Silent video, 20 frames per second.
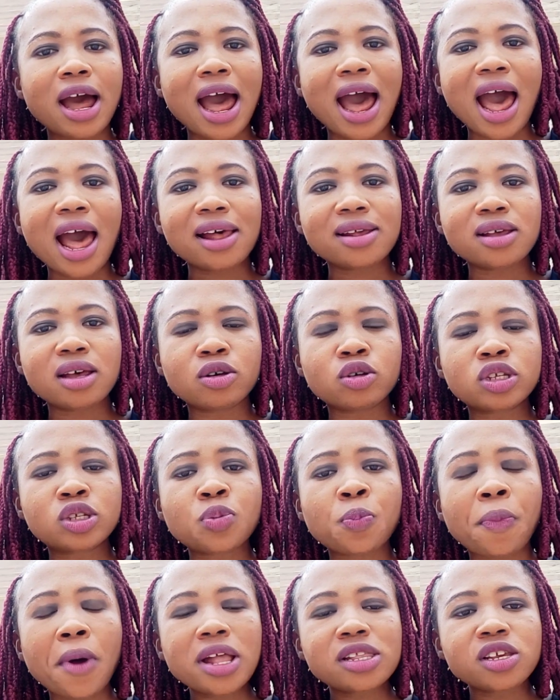
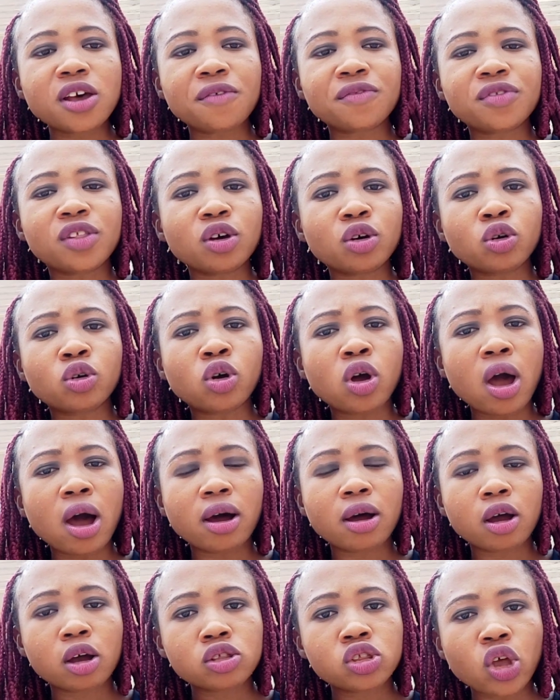as part of the
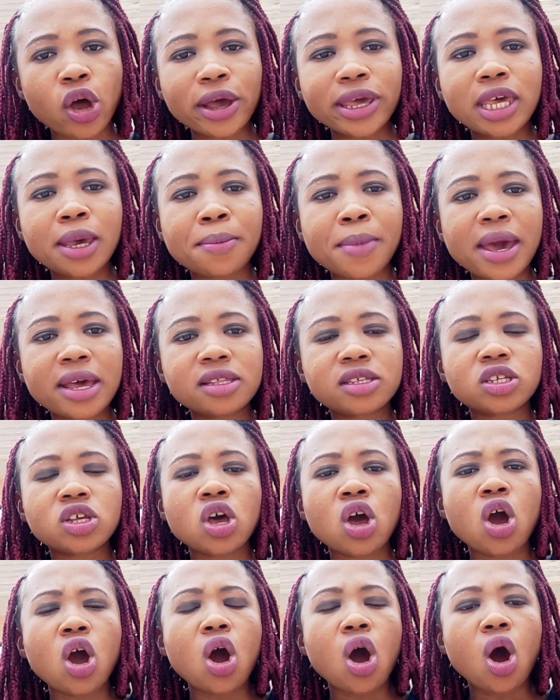document,
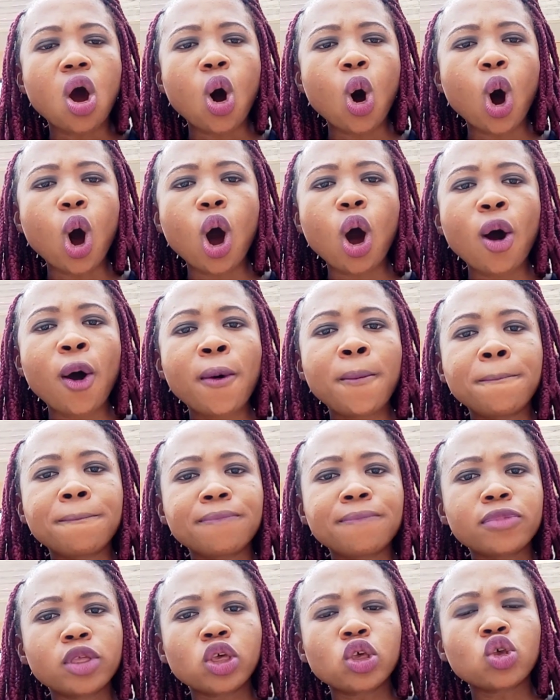or
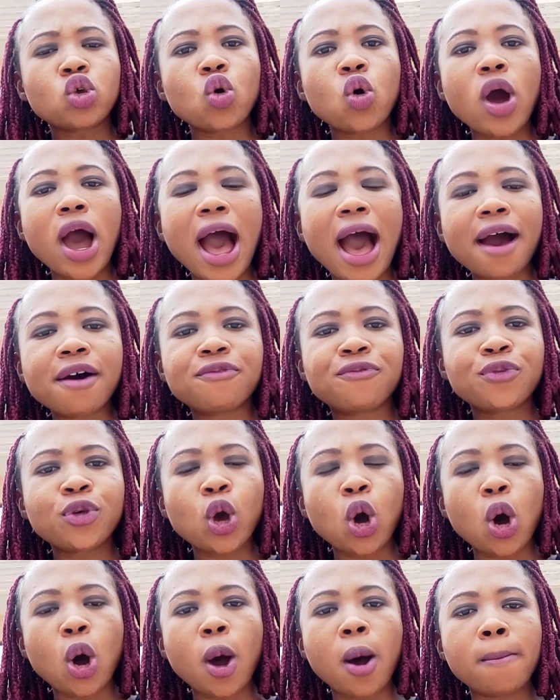you have
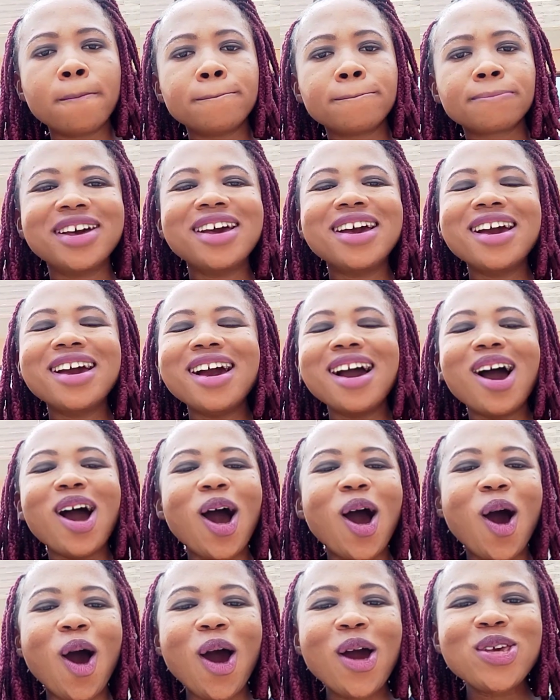your
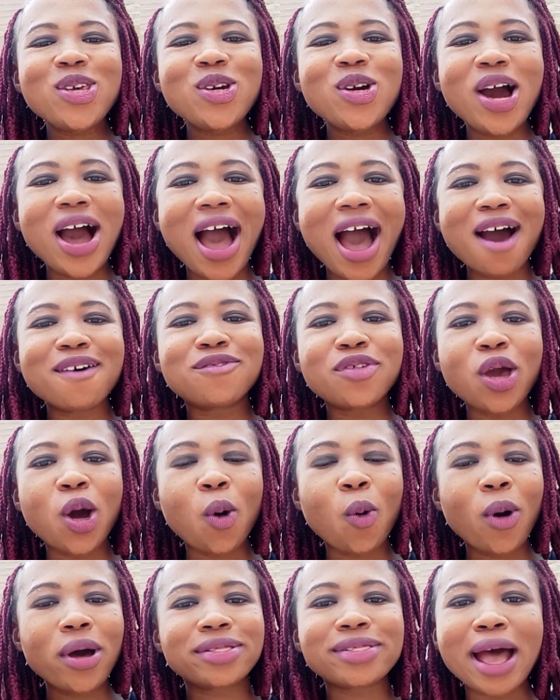
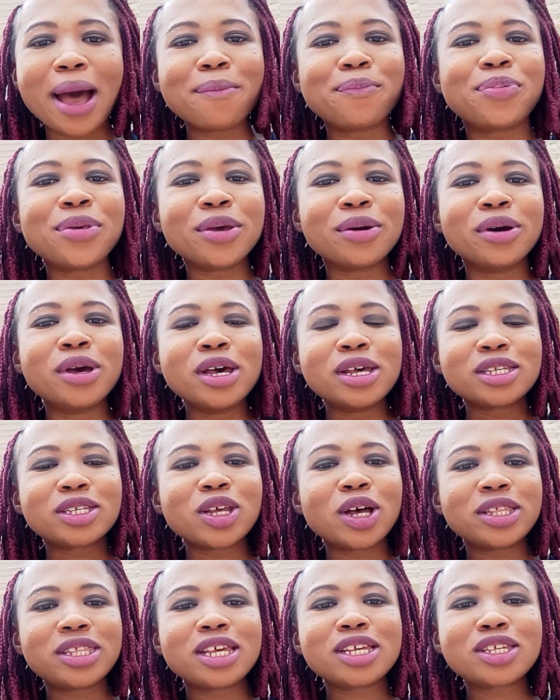water bill.
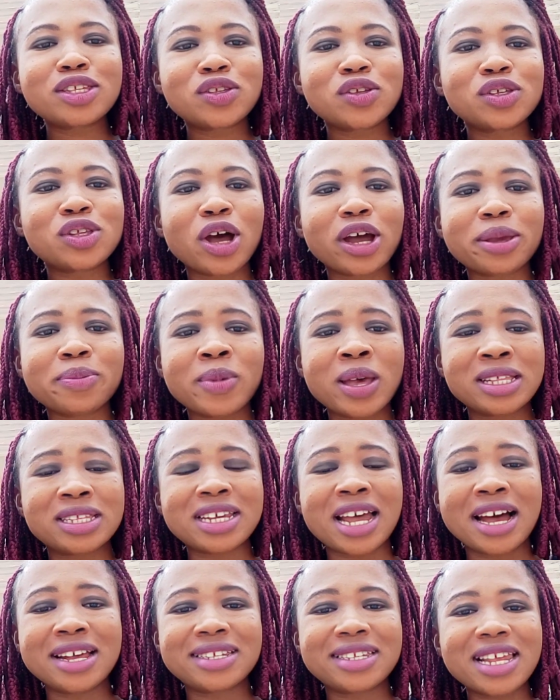So these two documents
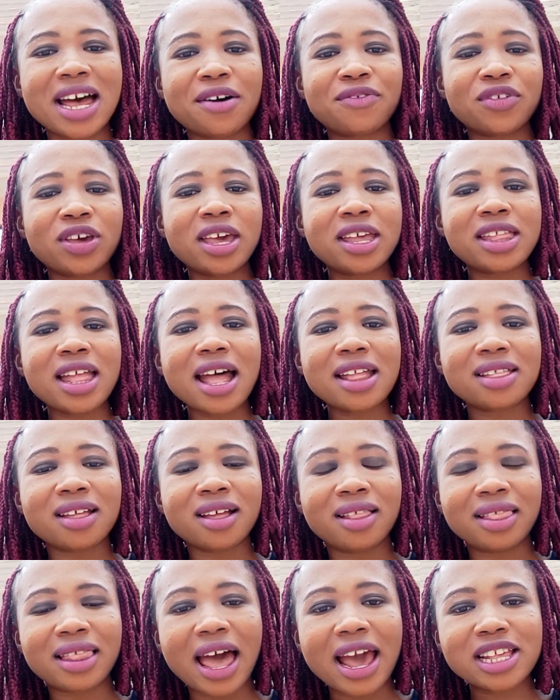can serve, either
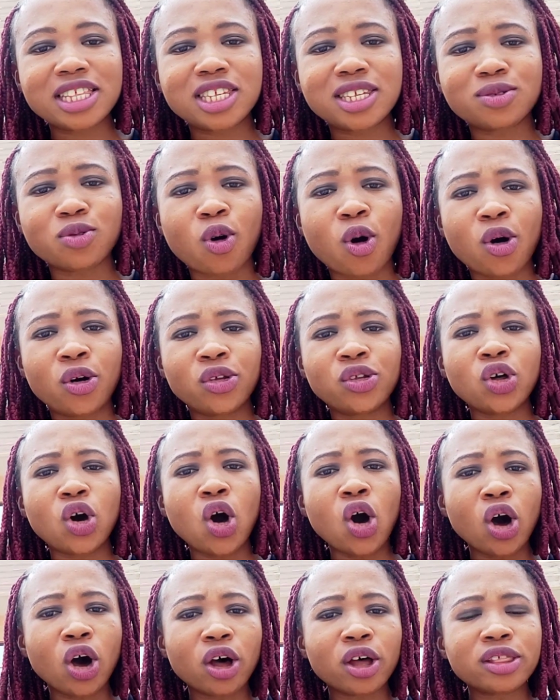the light one
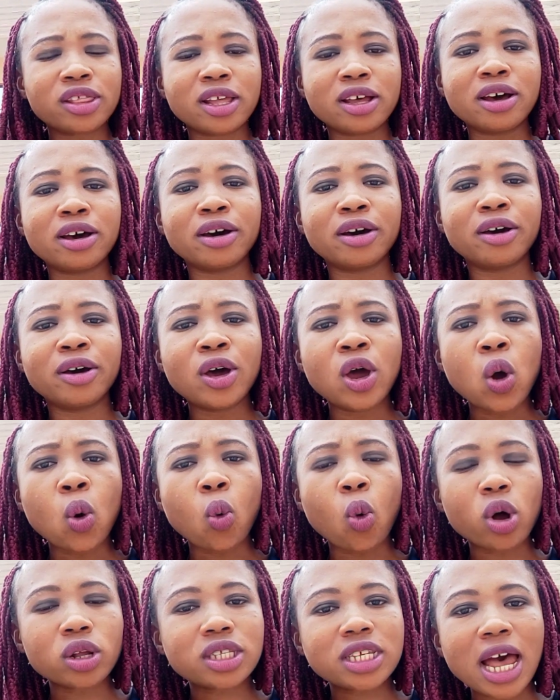or the
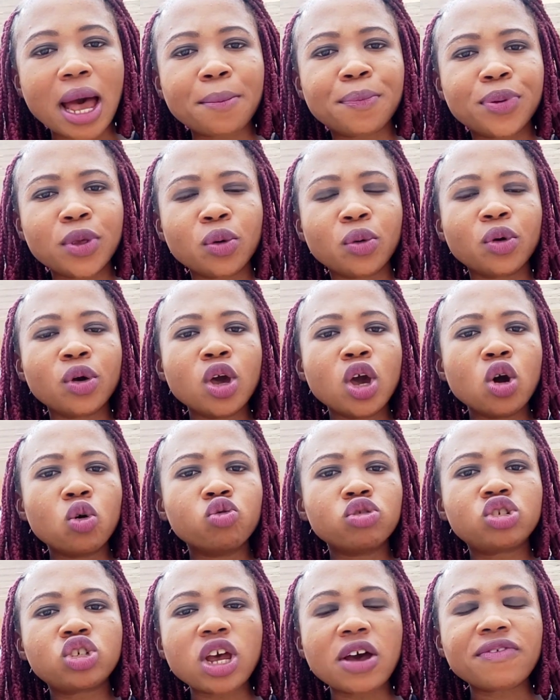water bill,
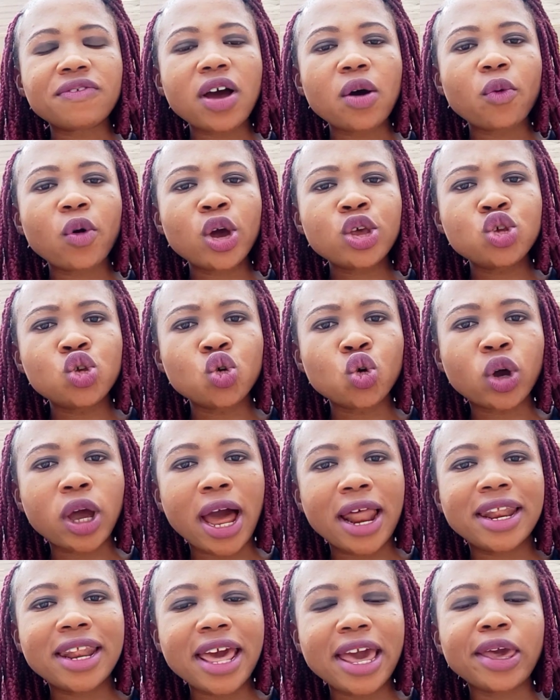whichever one you
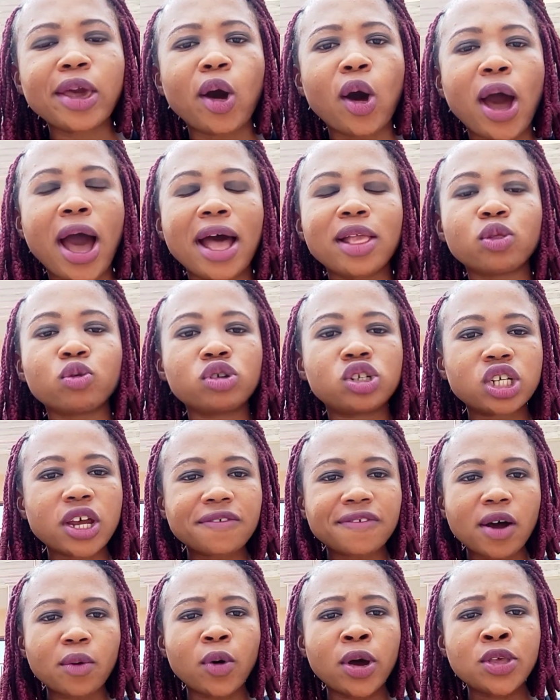can lay your hand,
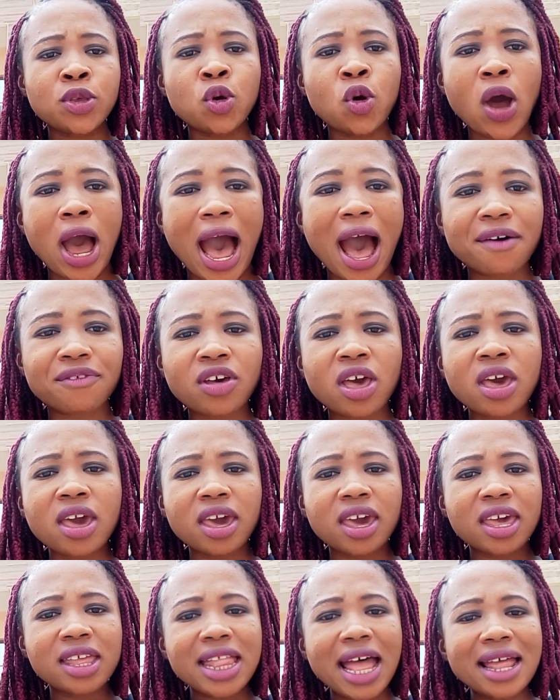whichever one you have,
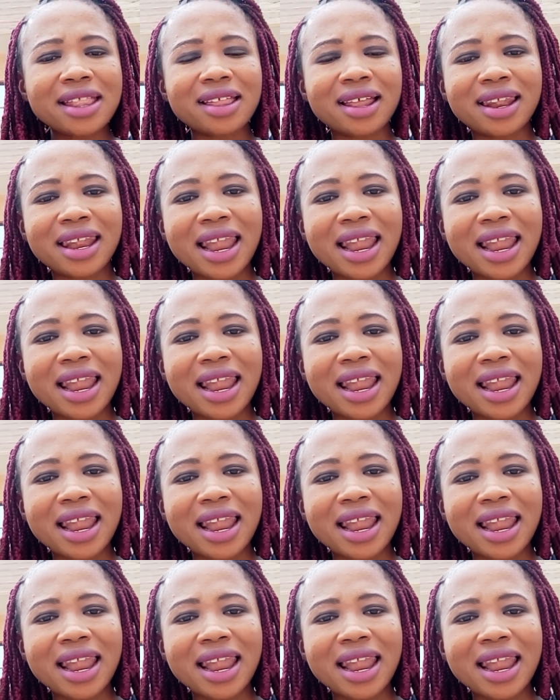either the